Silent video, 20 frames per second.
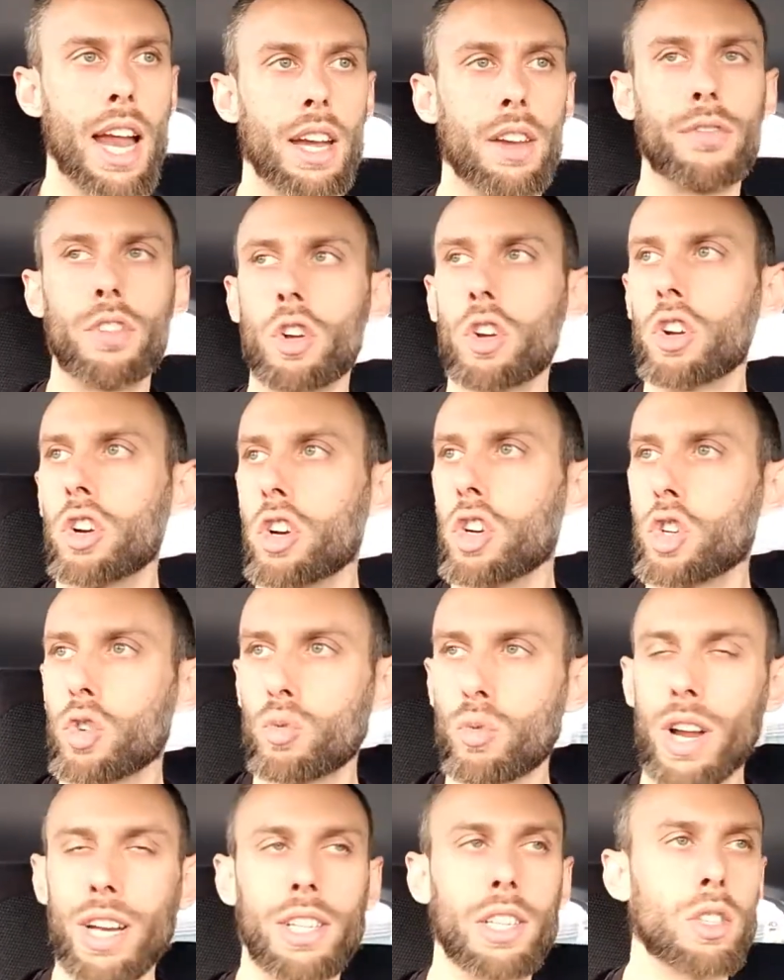And if you can
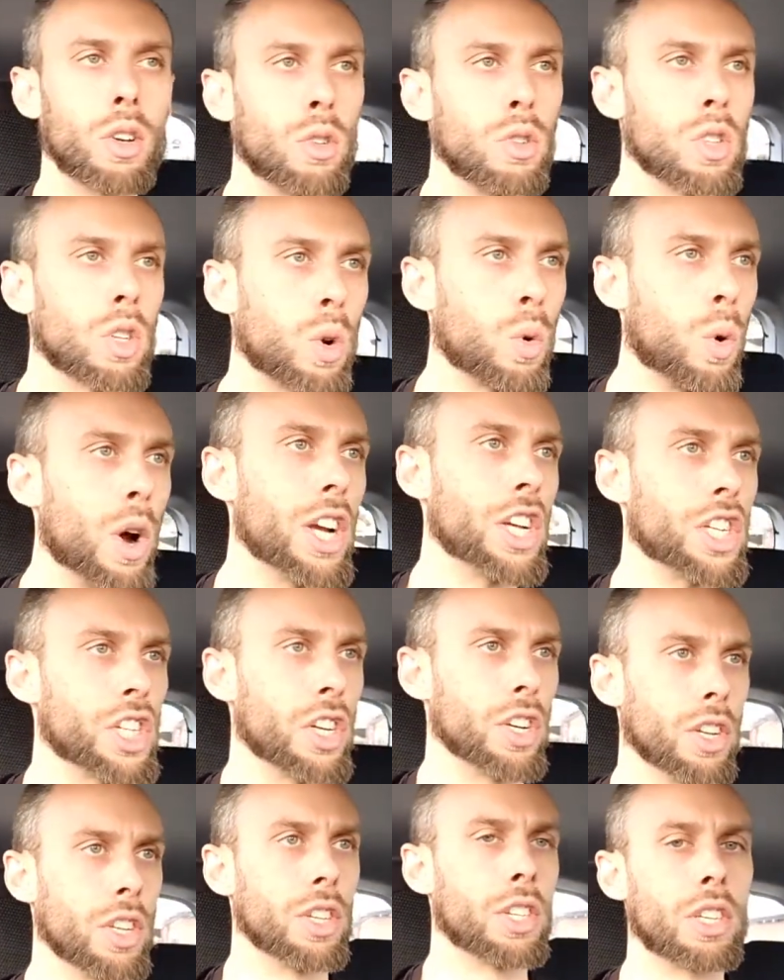address those
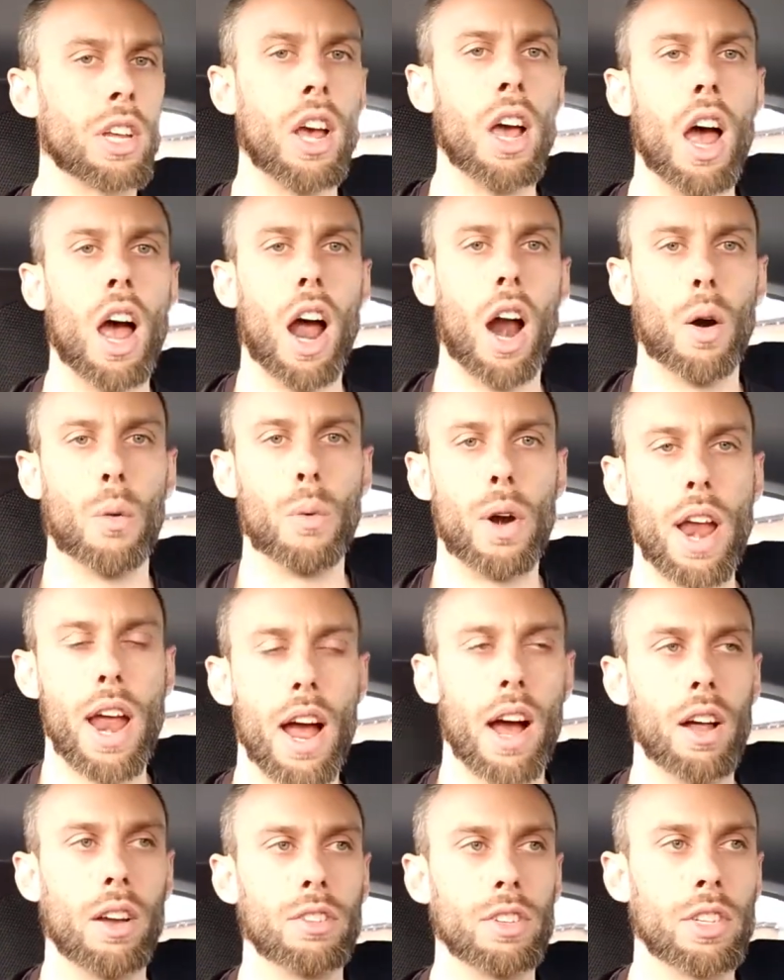questions
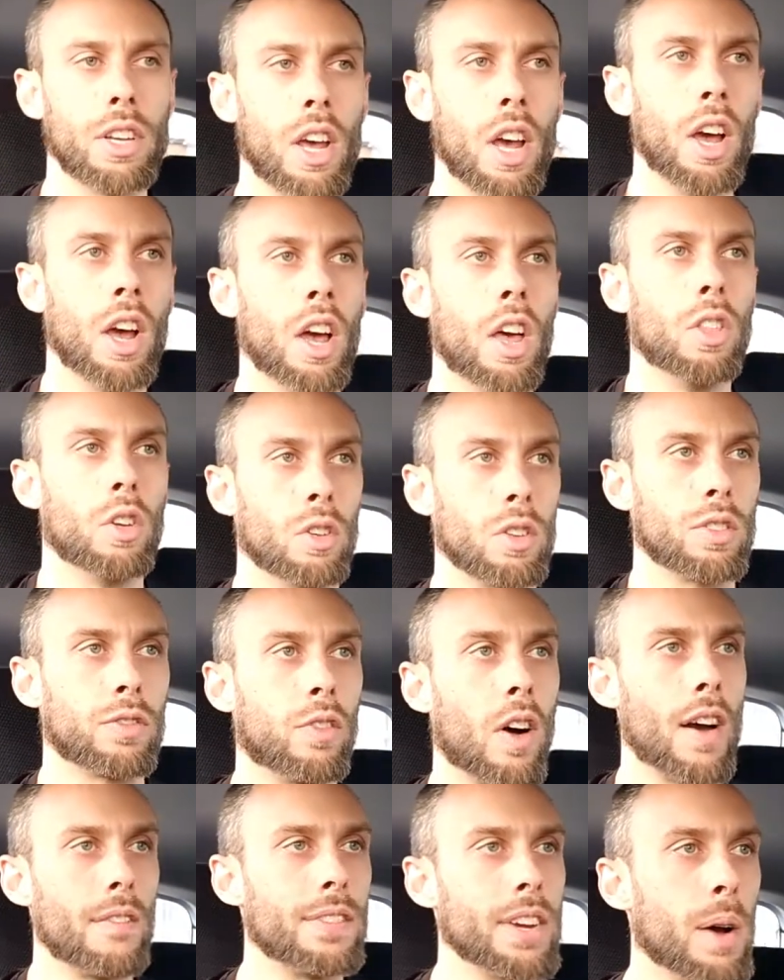around those
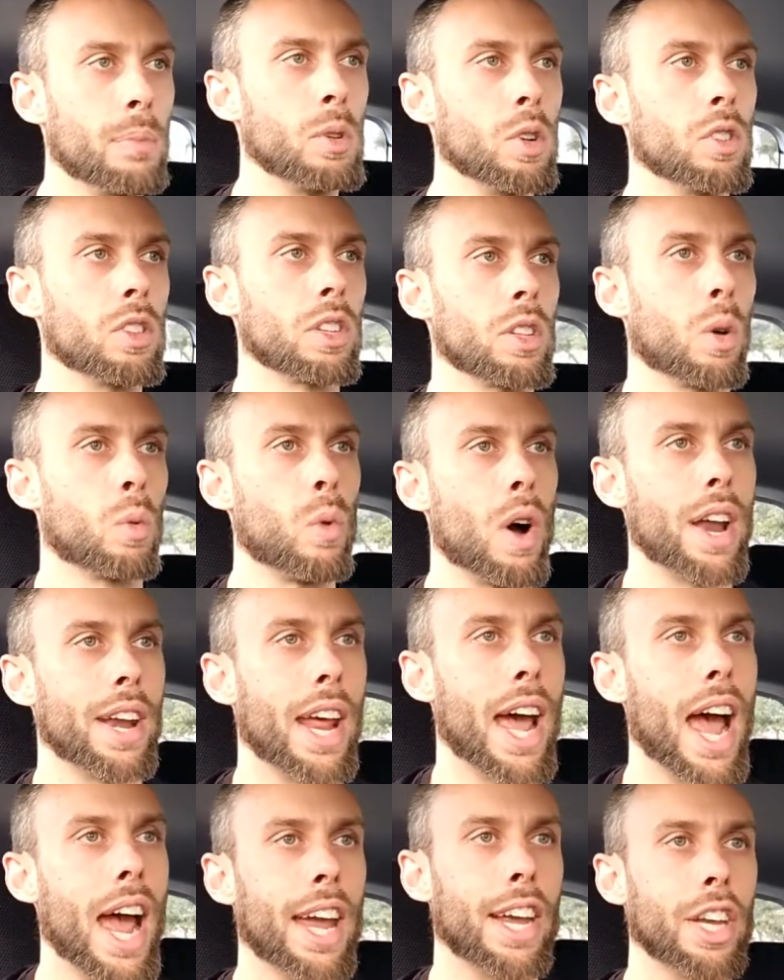5 W's and the
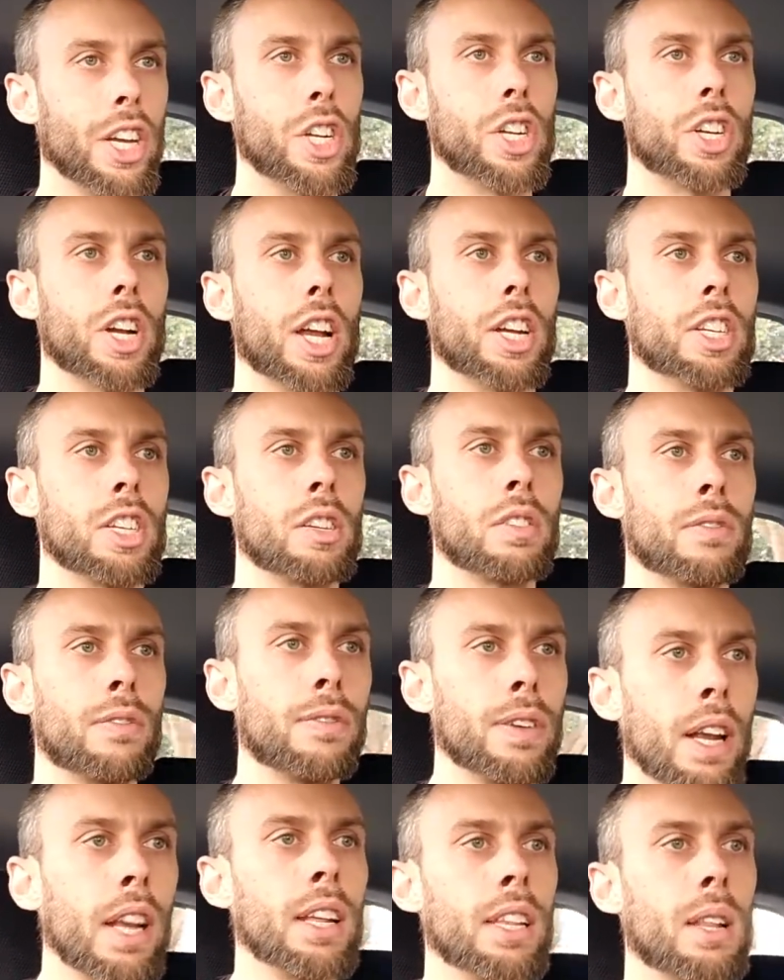1 H and just
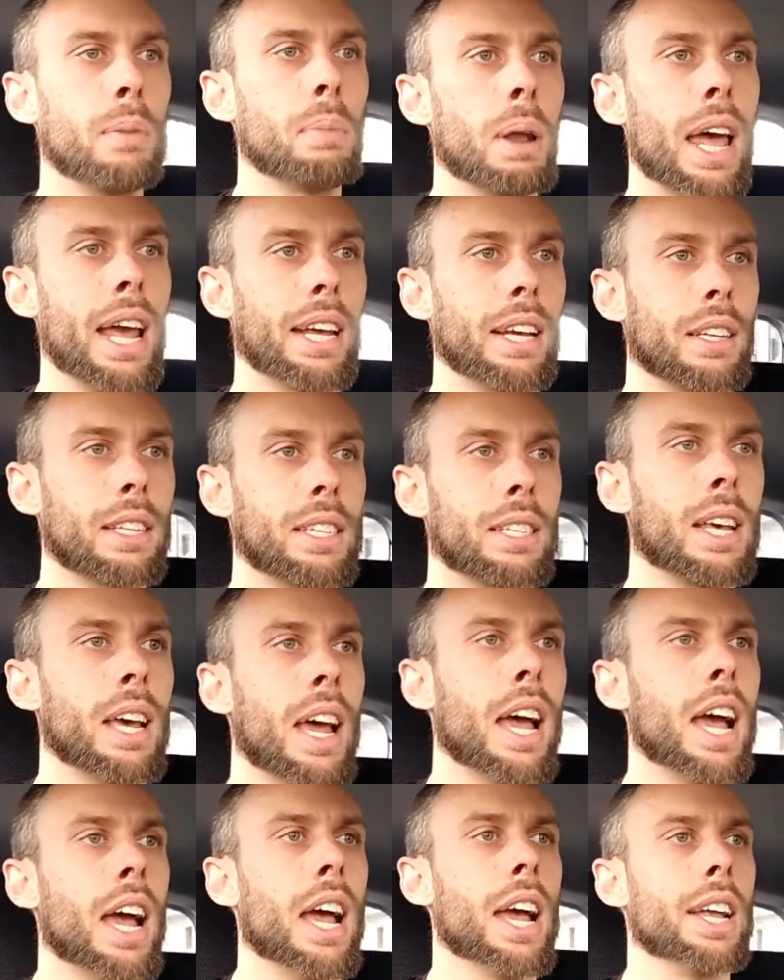fill in the blanks,
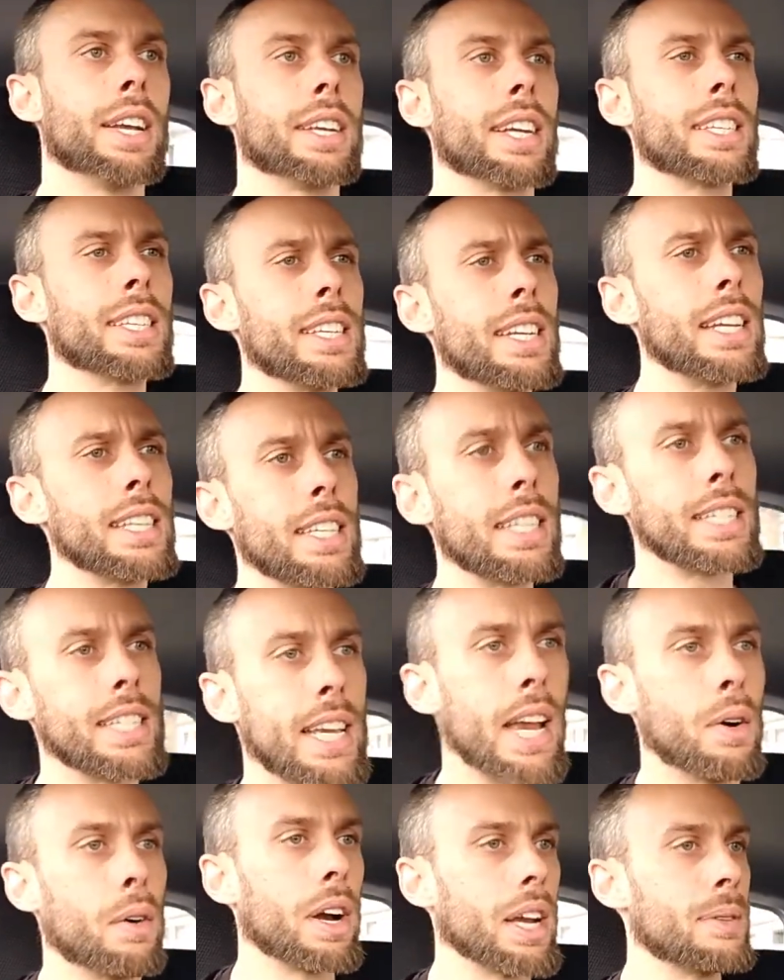it doesn't
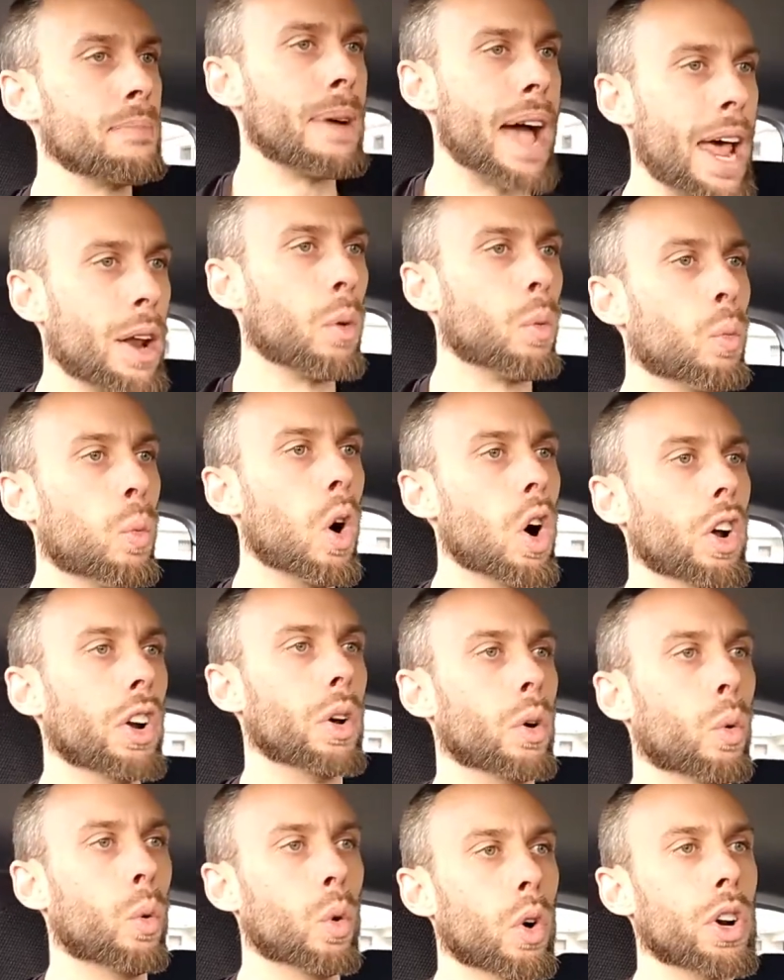necessarily matter what
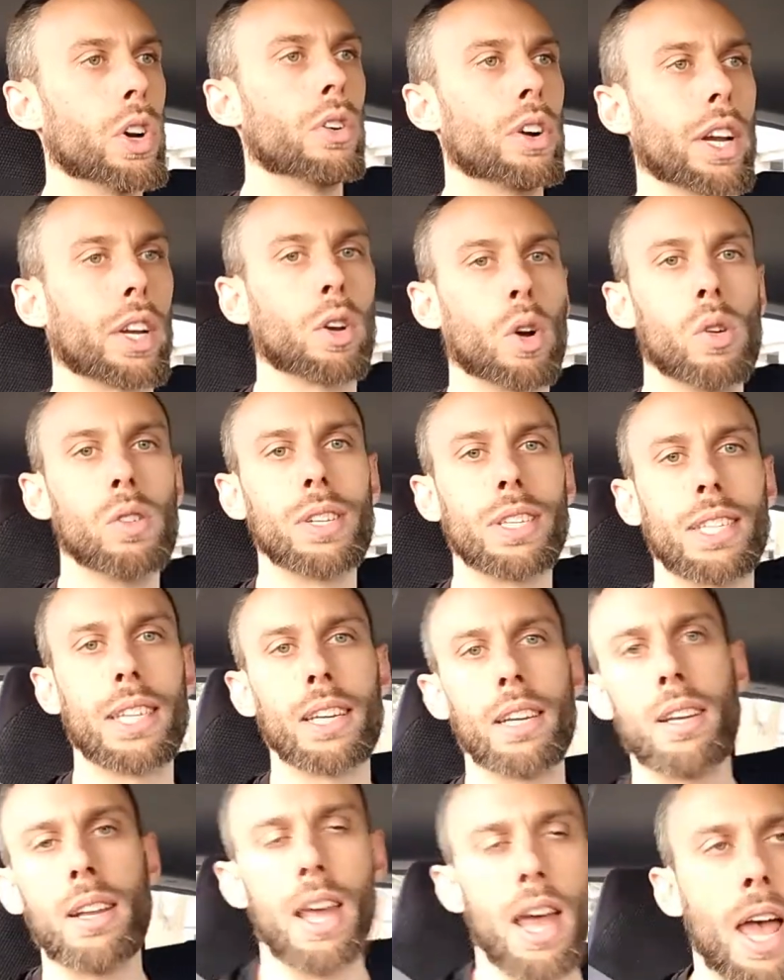order it goes
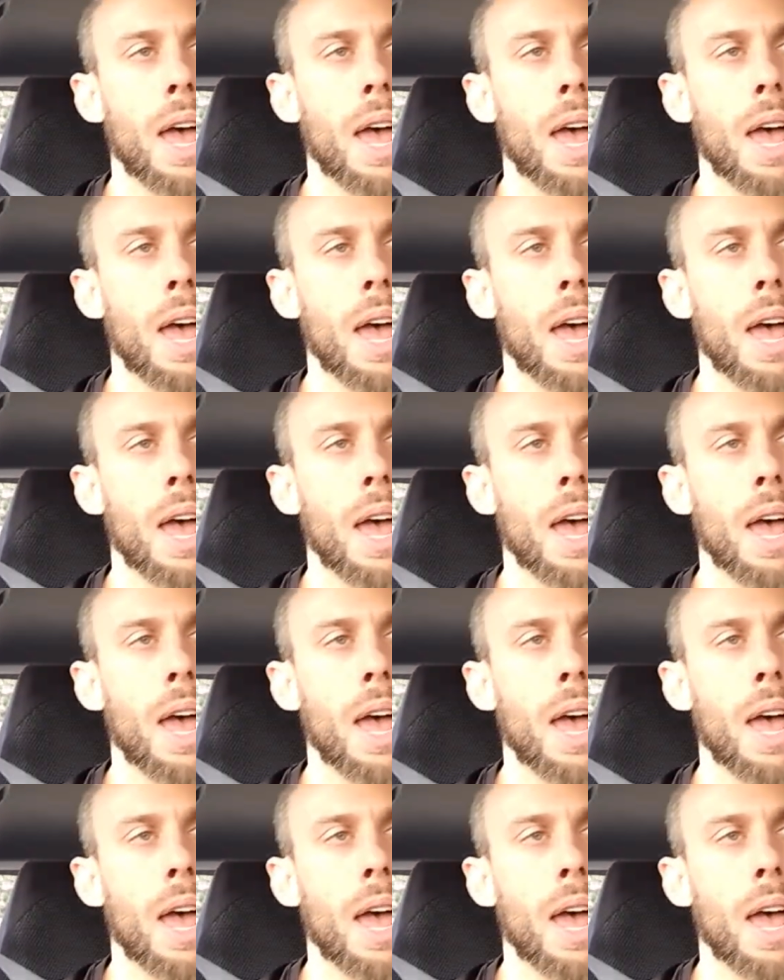in,